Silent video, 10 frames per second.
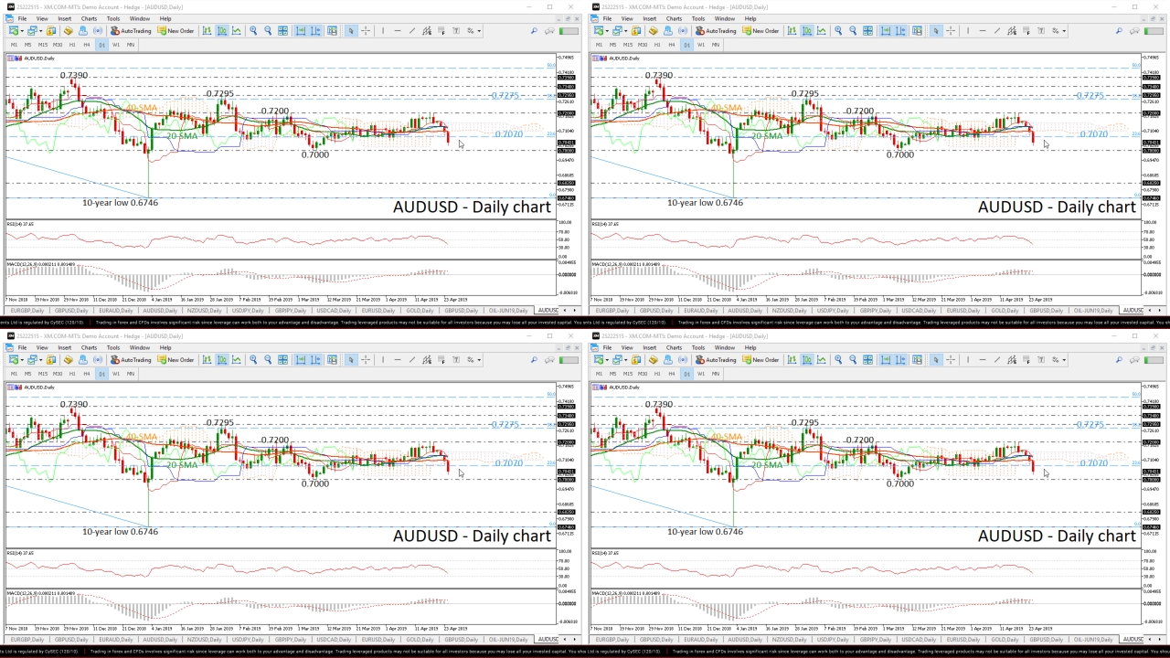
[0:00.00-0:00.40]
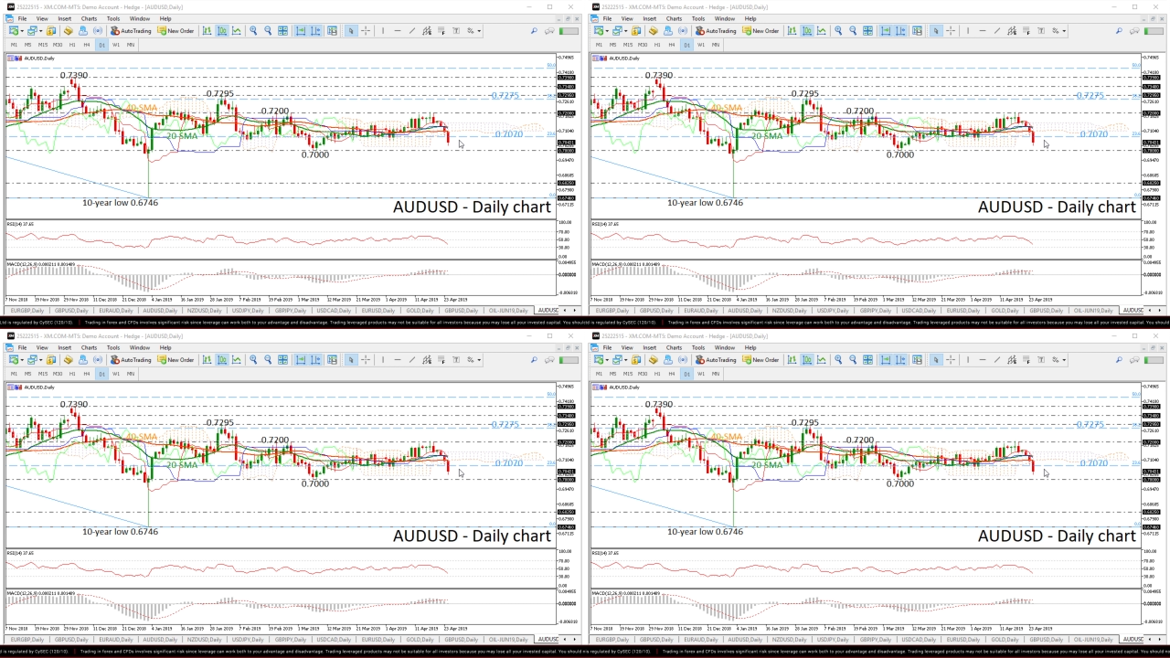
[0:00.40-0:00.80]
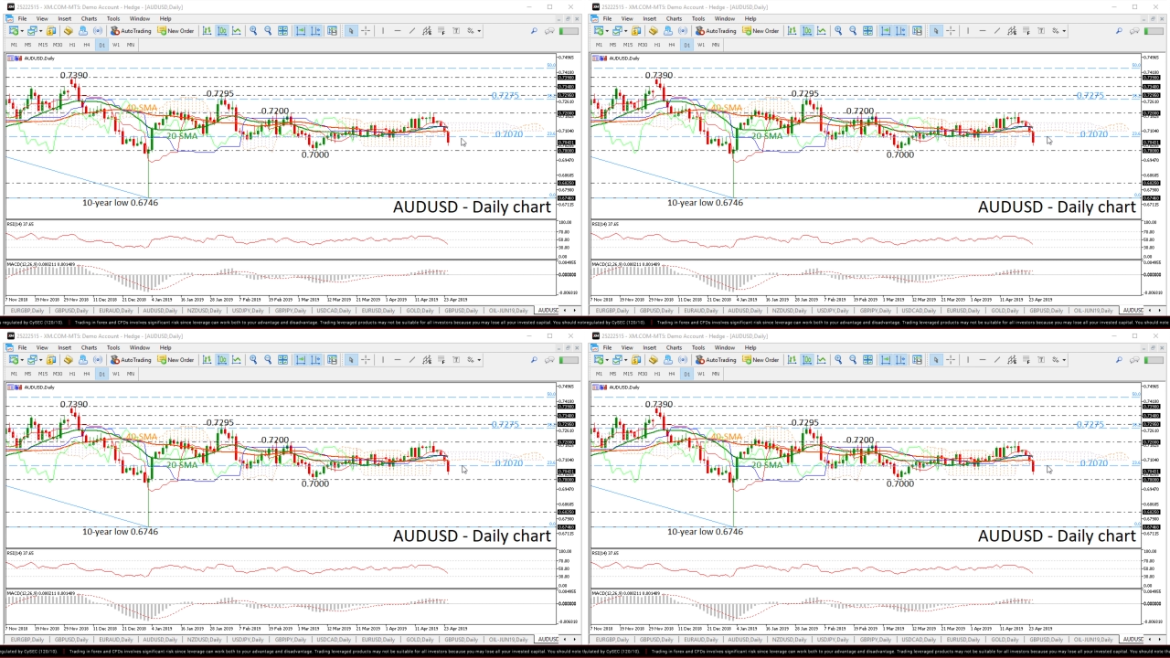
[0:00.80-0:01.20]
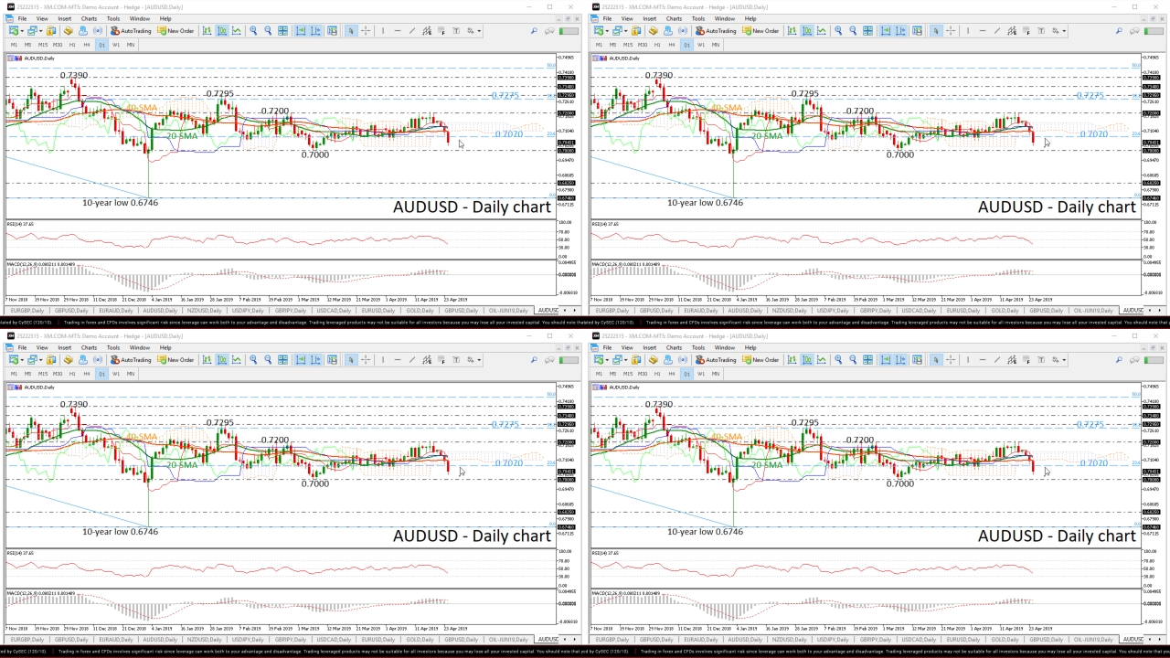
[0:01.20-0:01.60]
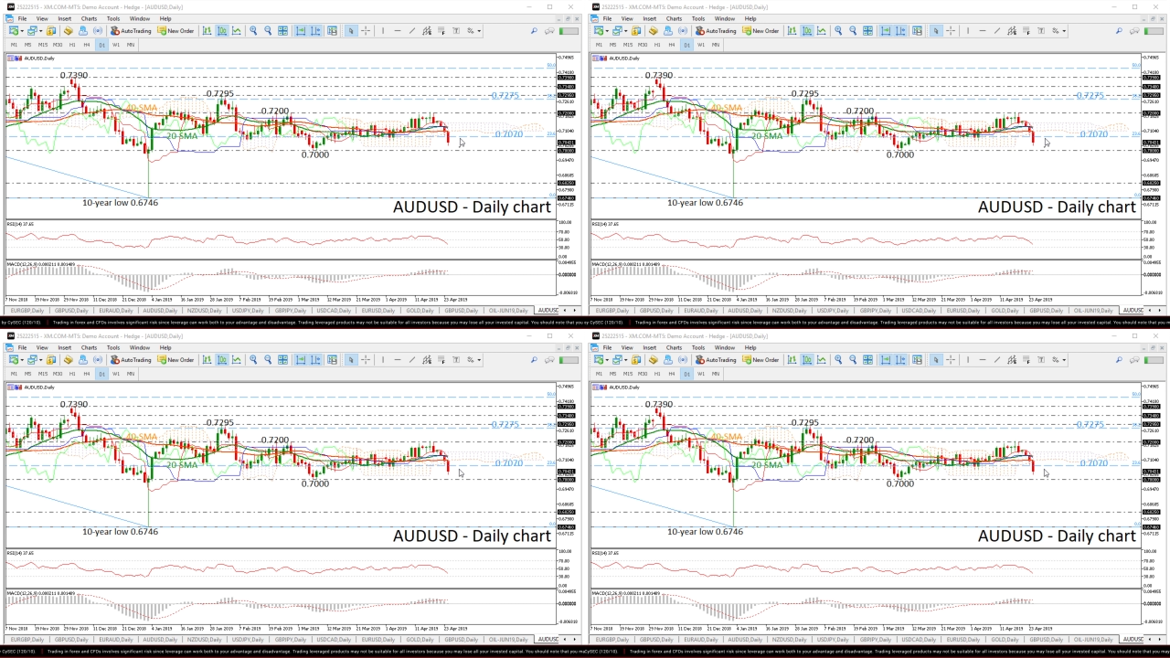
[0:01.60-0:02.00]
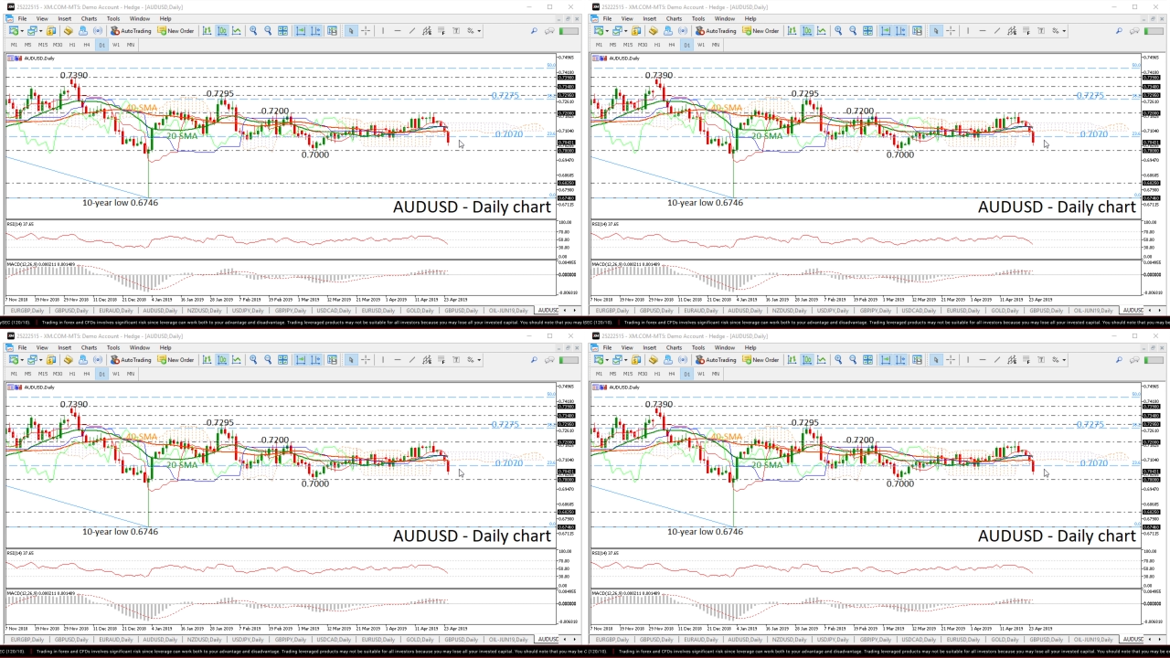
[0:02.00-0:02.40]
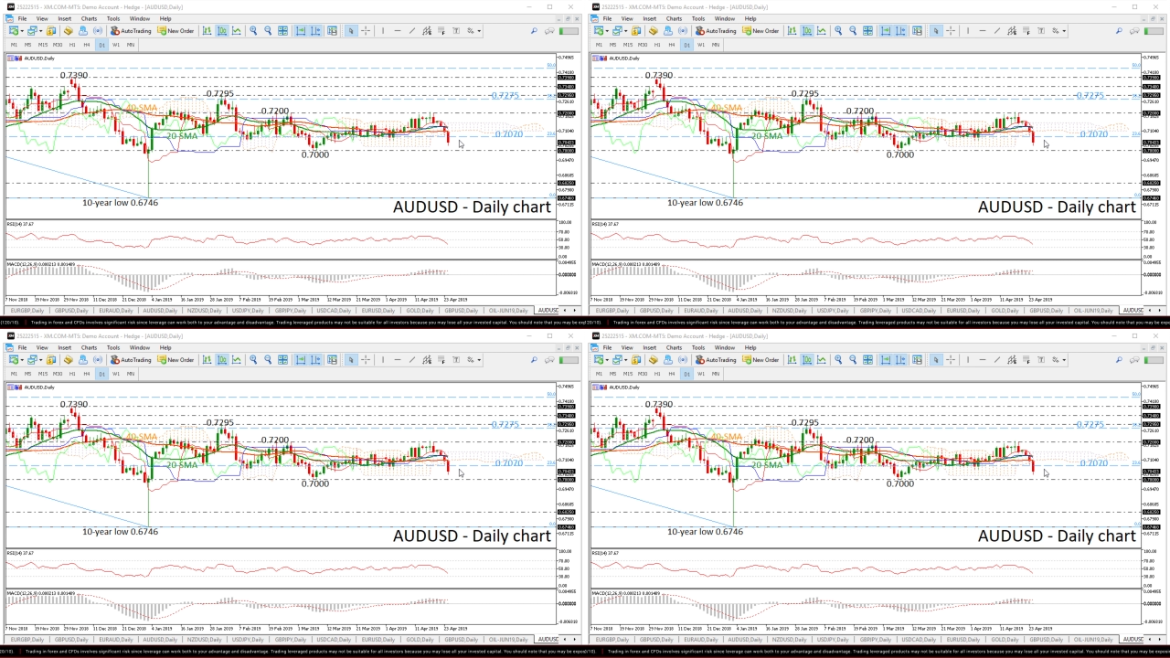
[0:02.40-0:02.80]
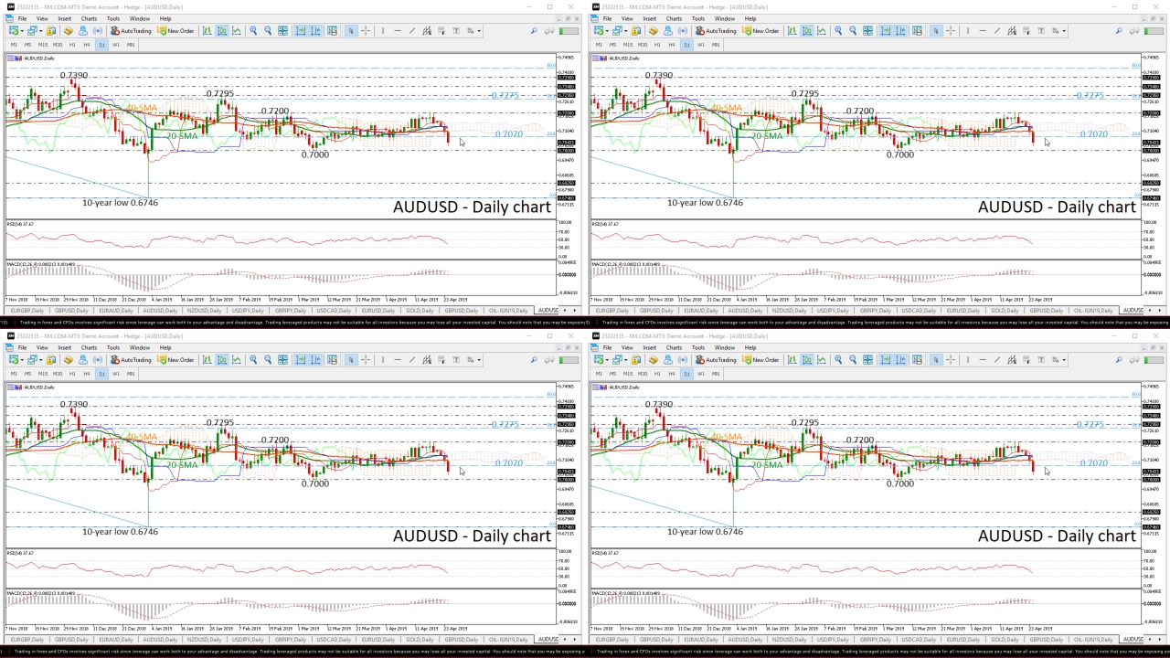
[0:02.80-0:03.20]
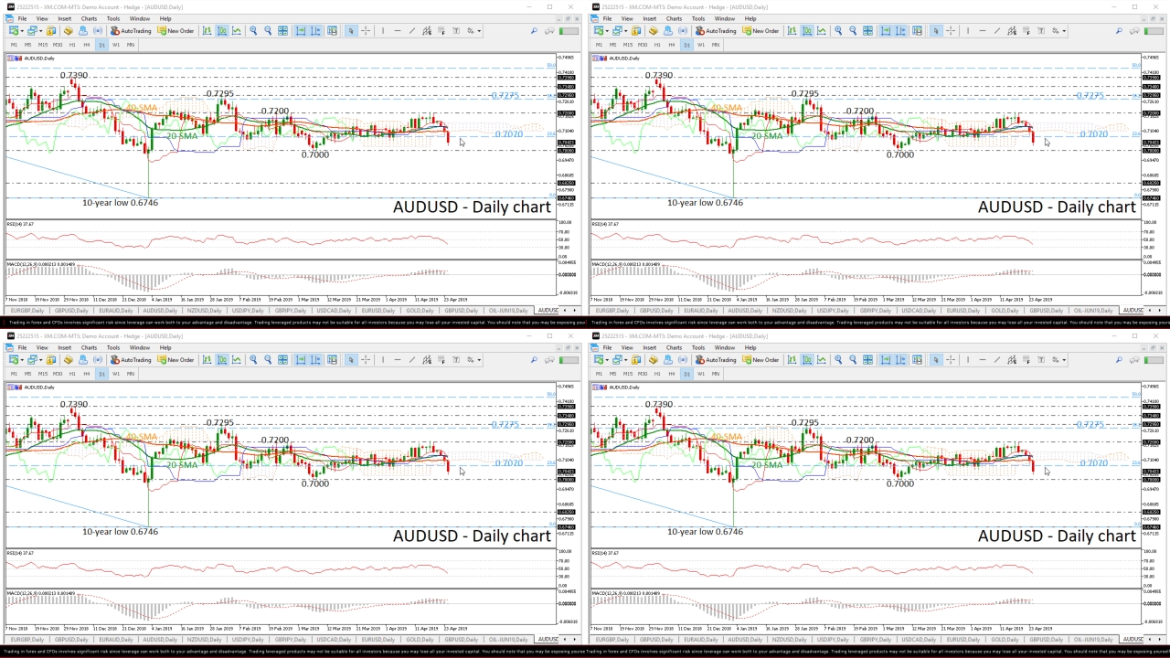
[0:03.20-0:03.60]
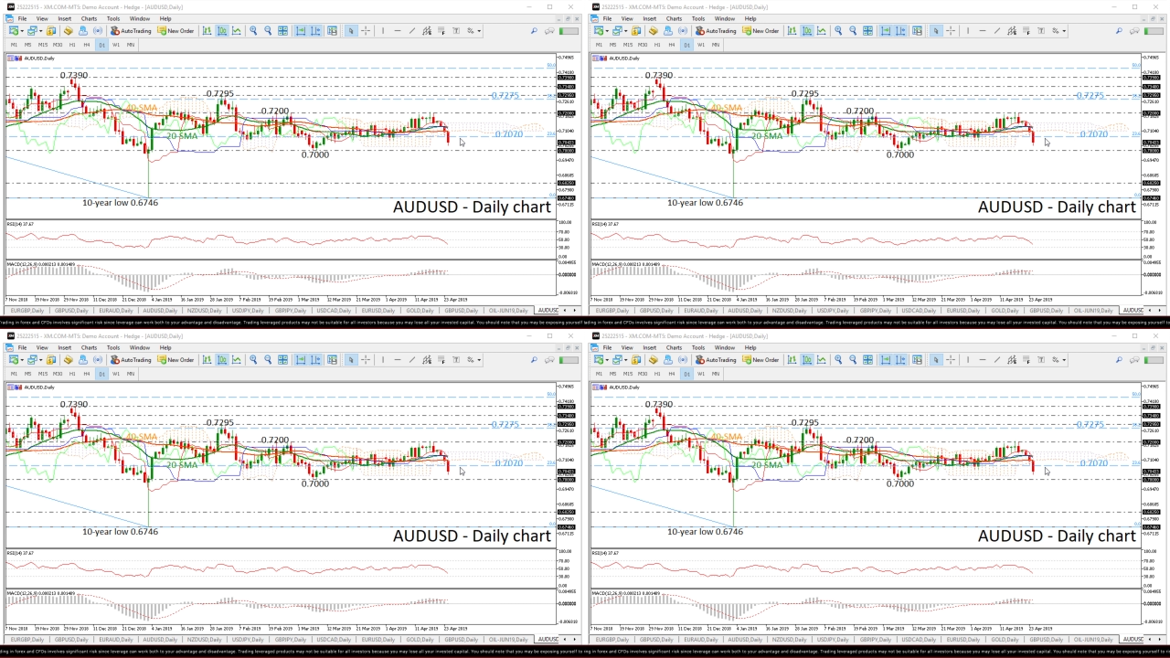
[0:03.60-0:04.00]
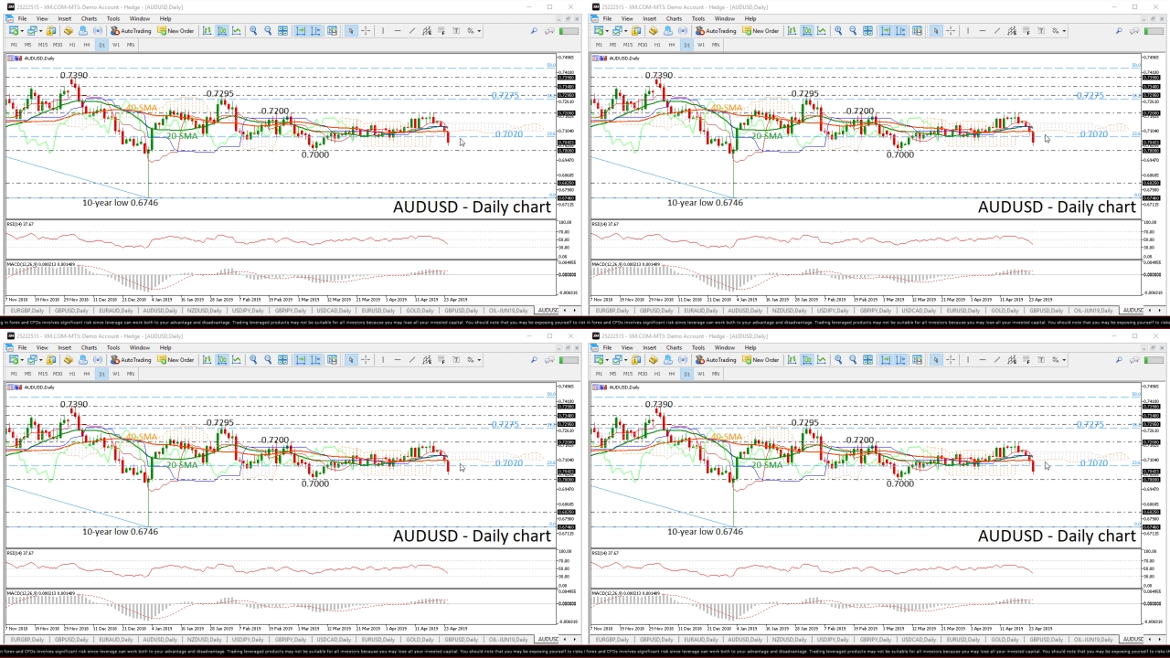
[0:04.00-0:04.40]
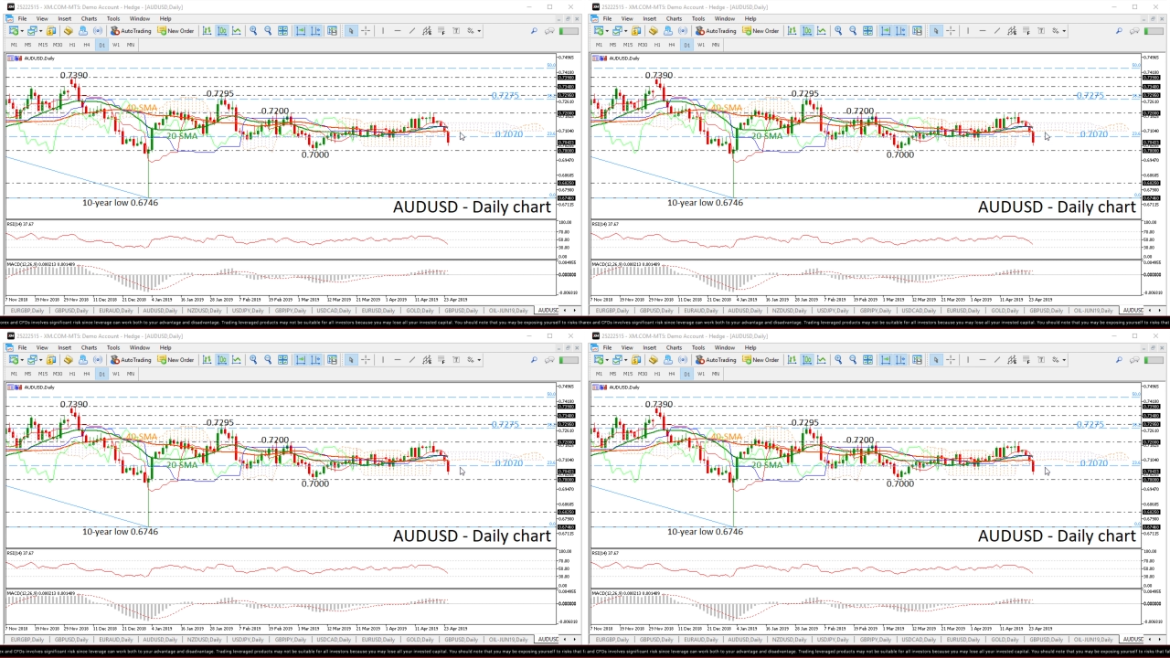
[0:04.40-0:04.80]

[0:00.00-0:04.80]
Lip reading: [unreadable: no face in view]